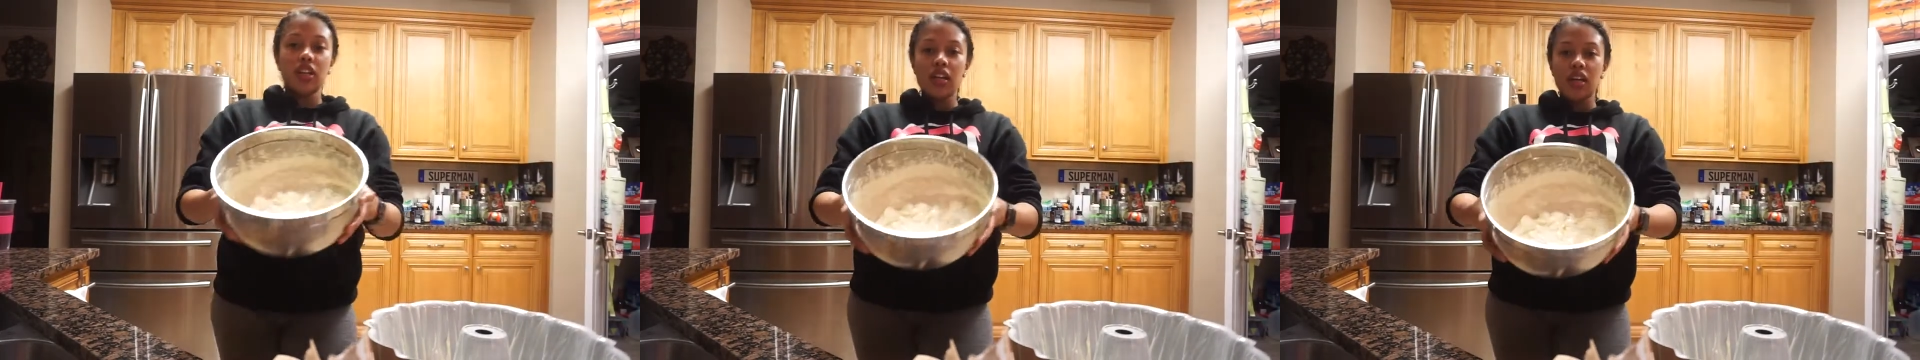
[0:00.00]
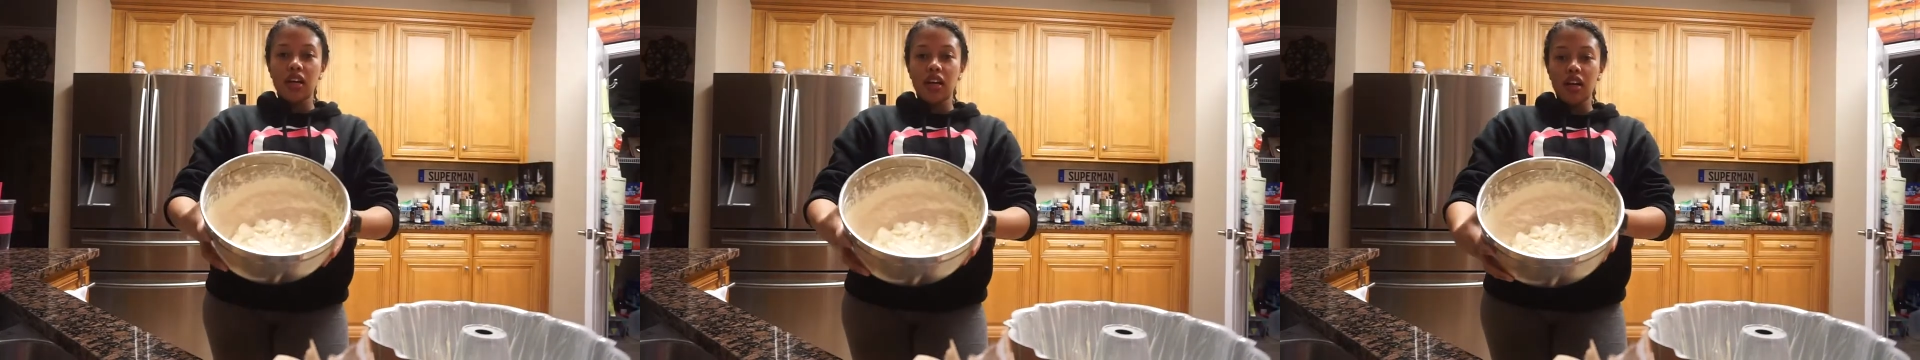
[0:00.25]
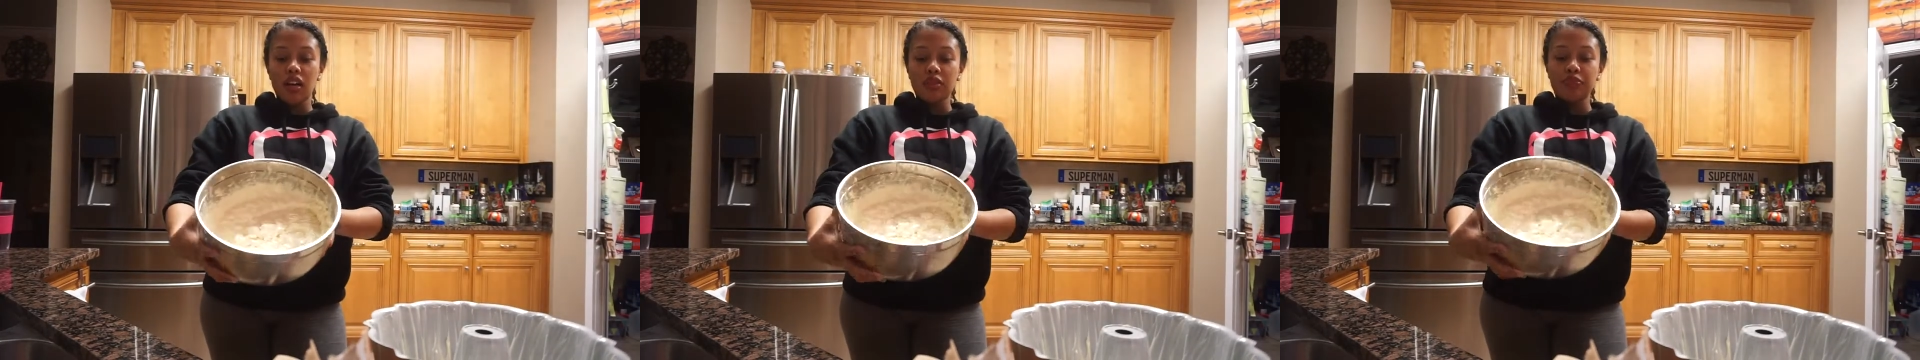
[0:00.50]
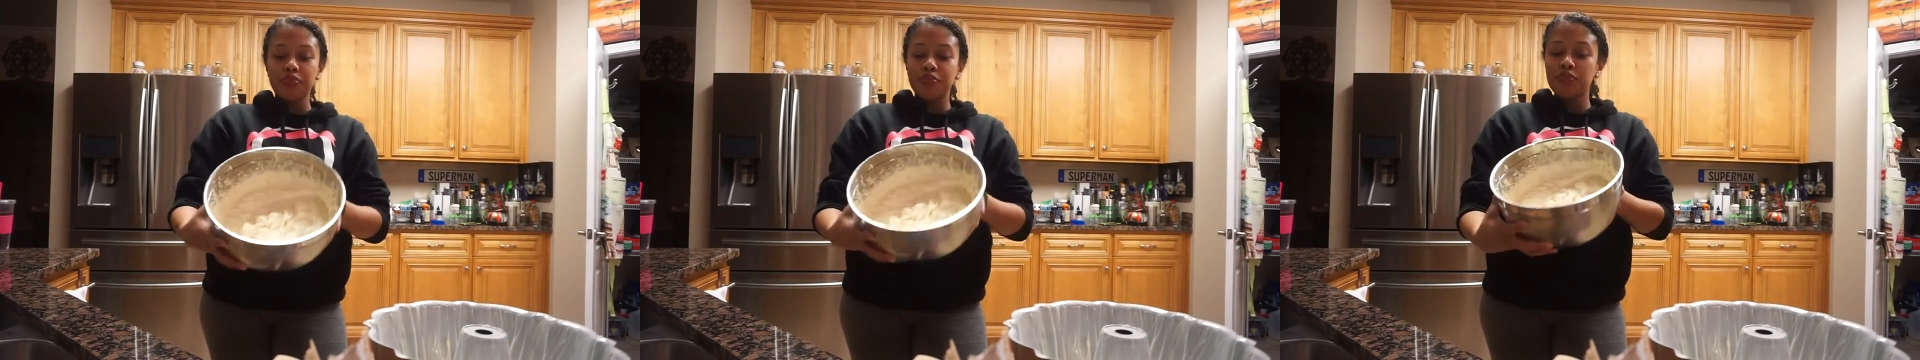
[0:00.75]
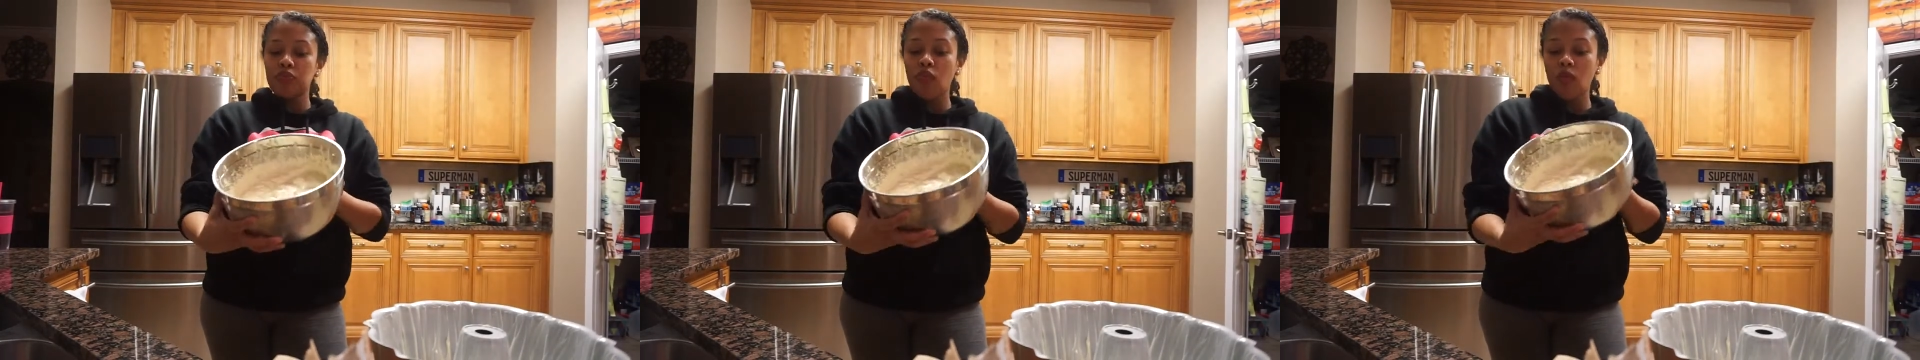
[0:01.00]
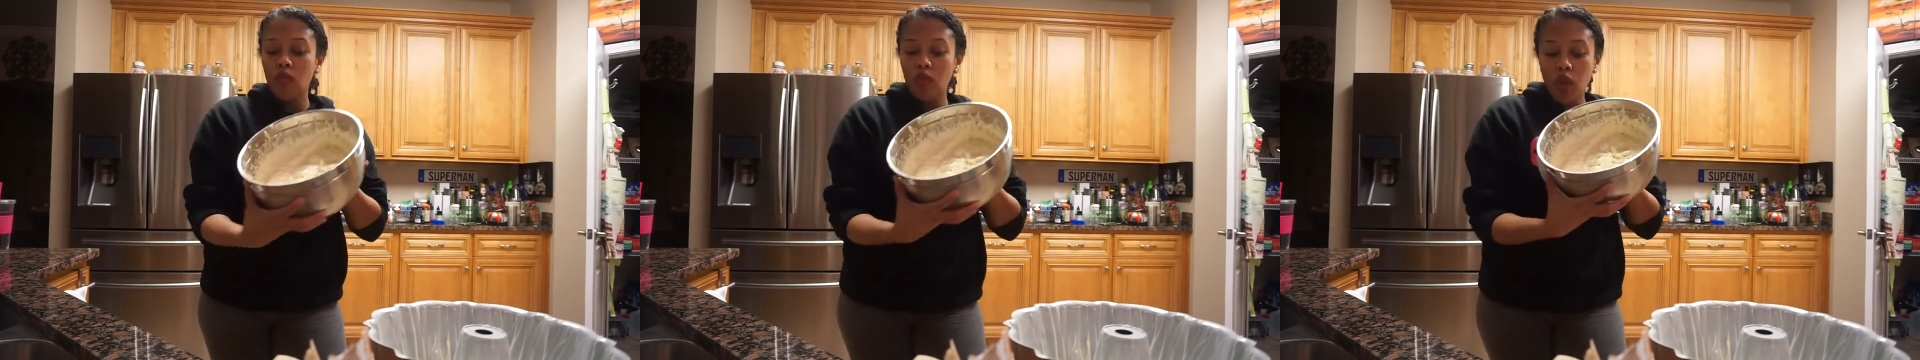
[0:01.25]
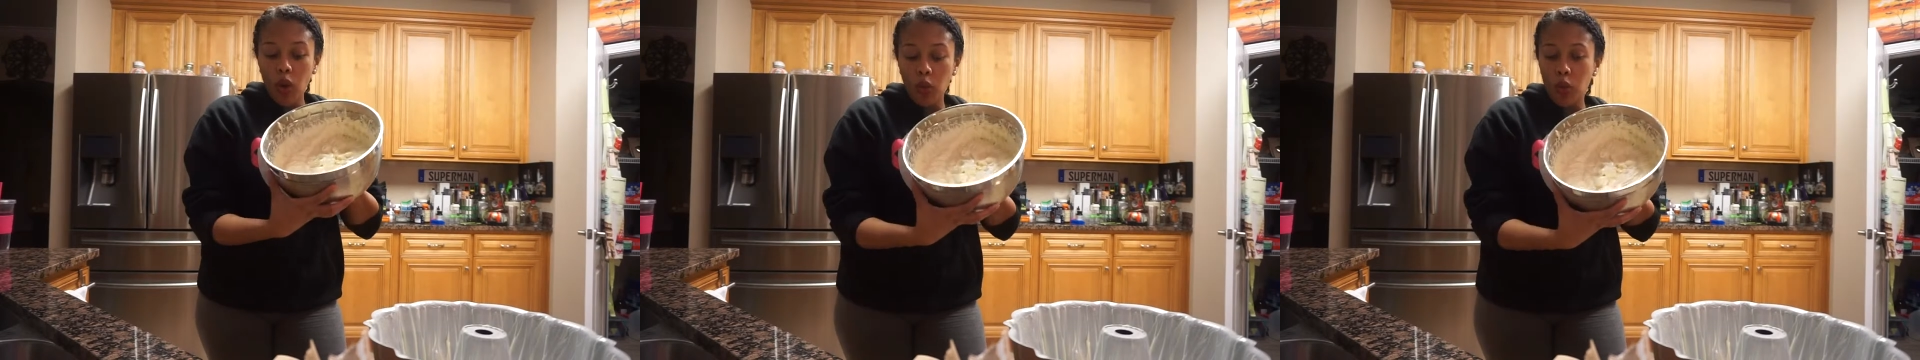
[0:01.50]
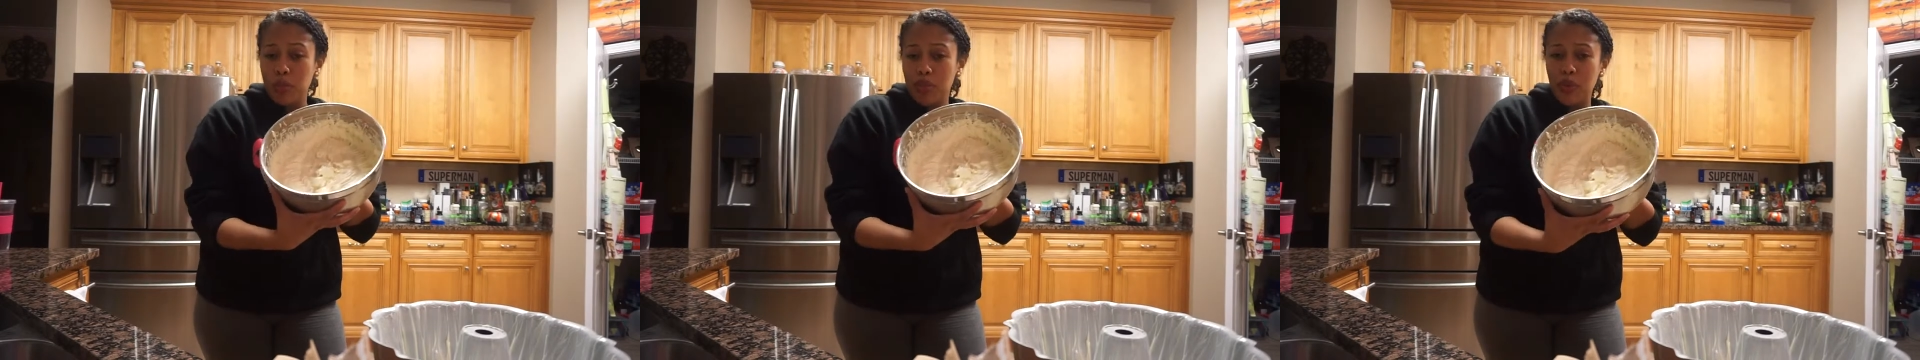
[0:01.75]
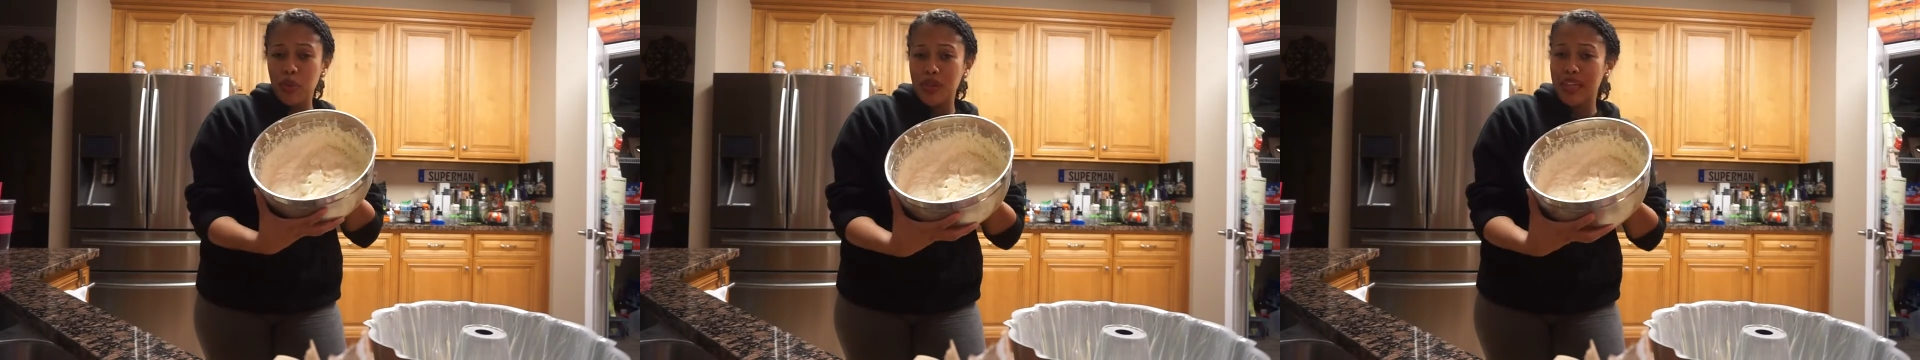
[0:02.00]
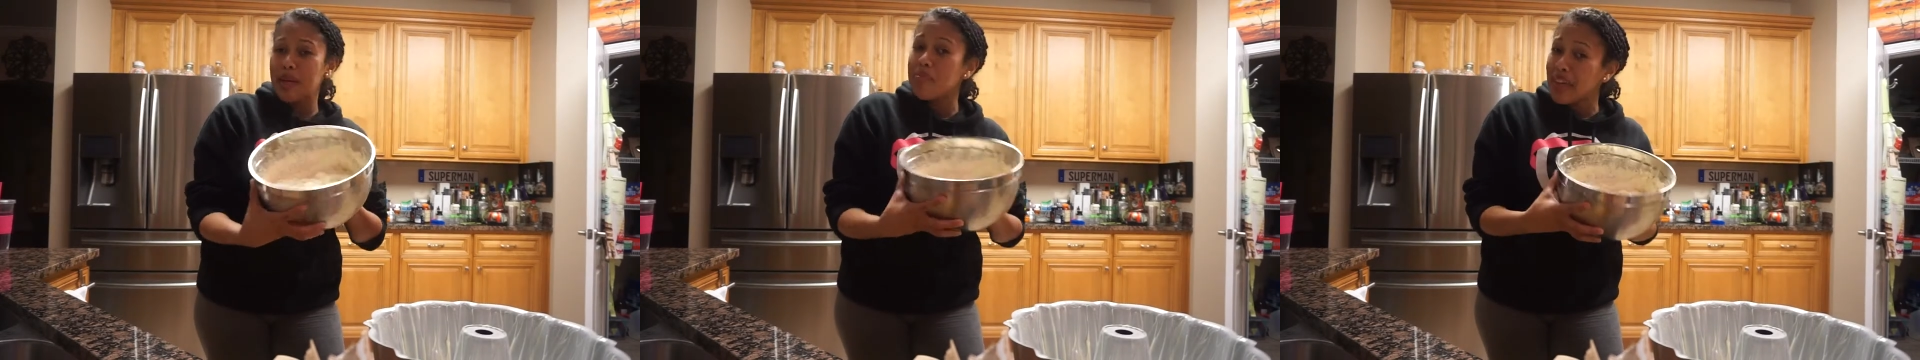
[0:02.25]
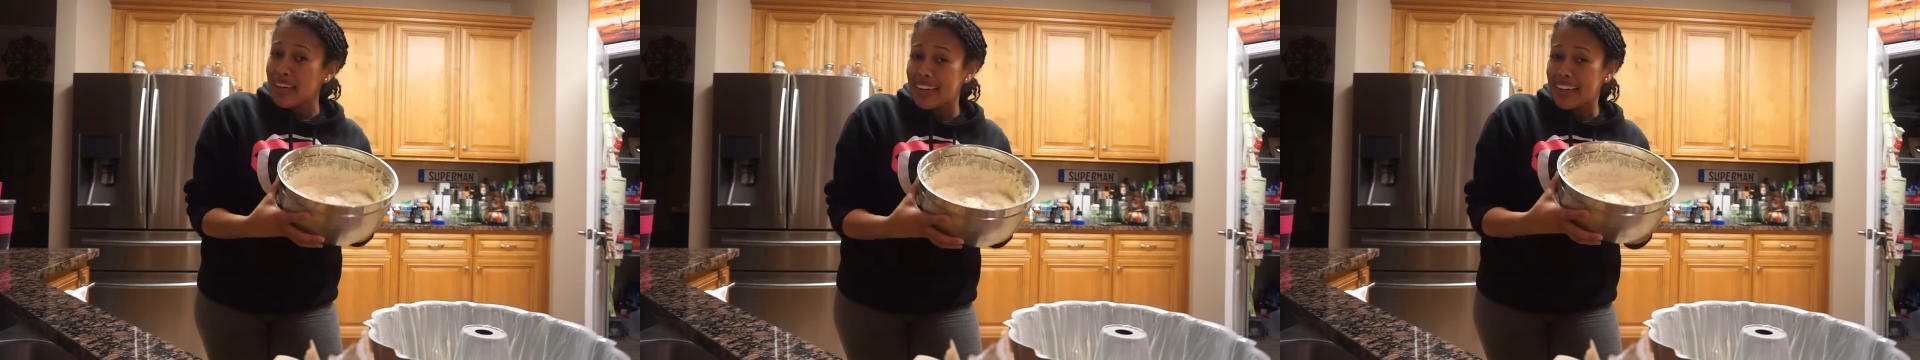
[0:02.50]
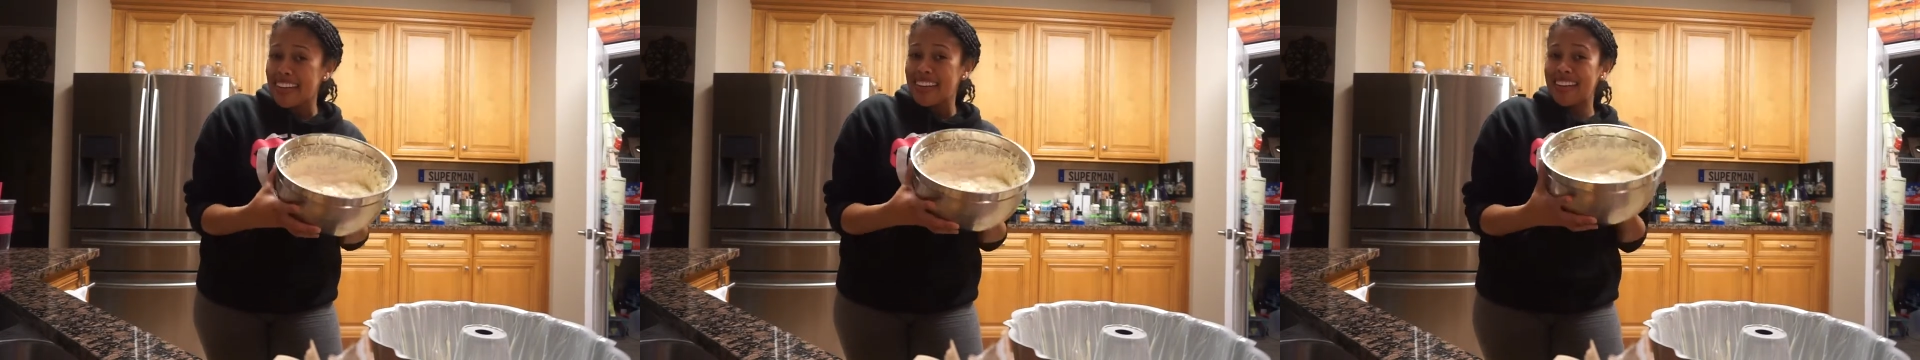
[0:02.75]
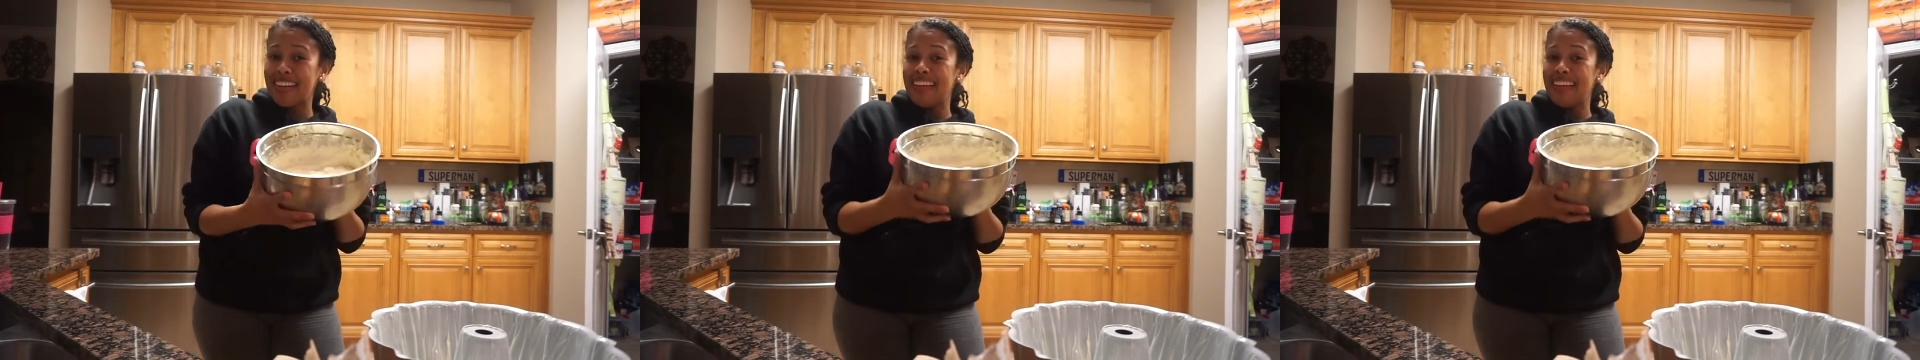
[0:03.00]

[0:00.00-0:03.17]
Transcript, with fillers: here. Whoop-de-woo, look at me.